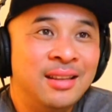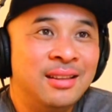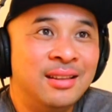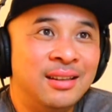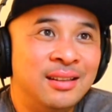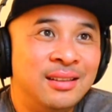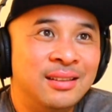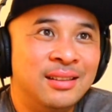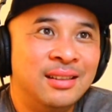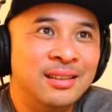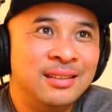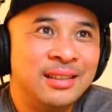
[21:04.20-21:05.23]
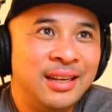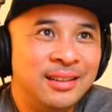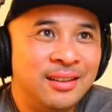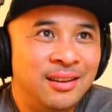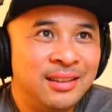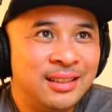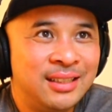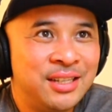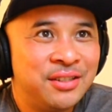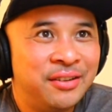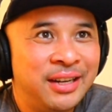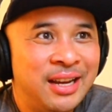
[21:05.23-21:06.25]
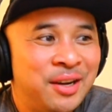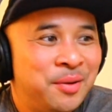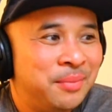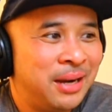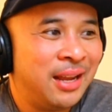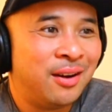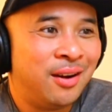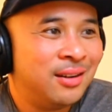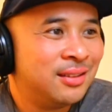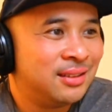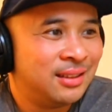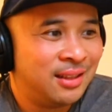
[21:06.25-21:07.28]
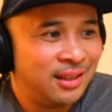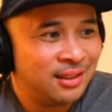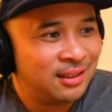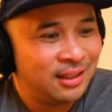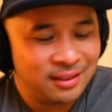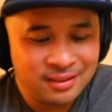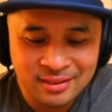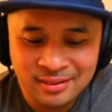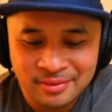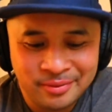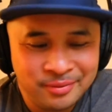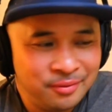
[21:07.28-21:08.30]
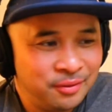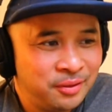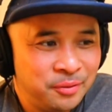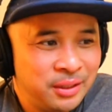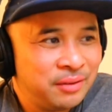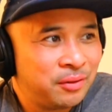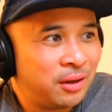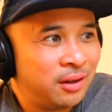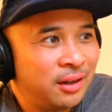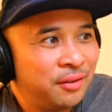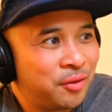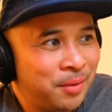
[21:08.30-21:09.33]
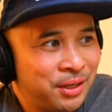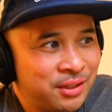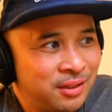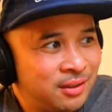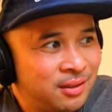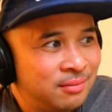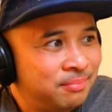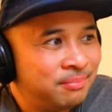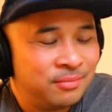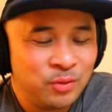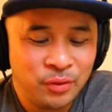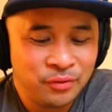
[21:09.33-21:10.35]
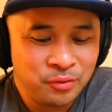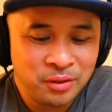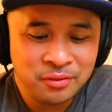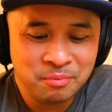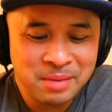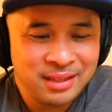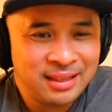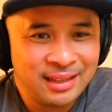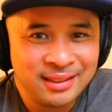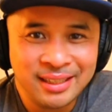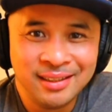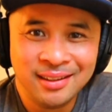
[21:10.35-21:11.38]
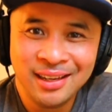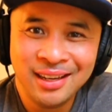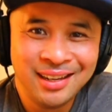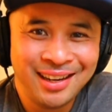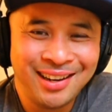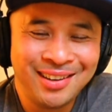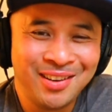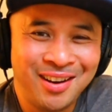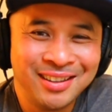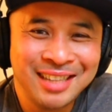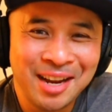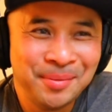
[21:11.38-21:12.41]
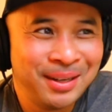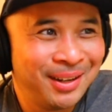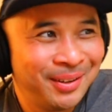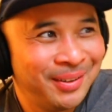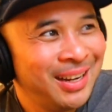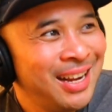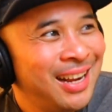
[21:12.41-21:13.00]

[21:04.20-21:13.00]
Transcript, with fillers: getting all the attention right now. But I honestly think like we give our information. We've made that deal a long time ago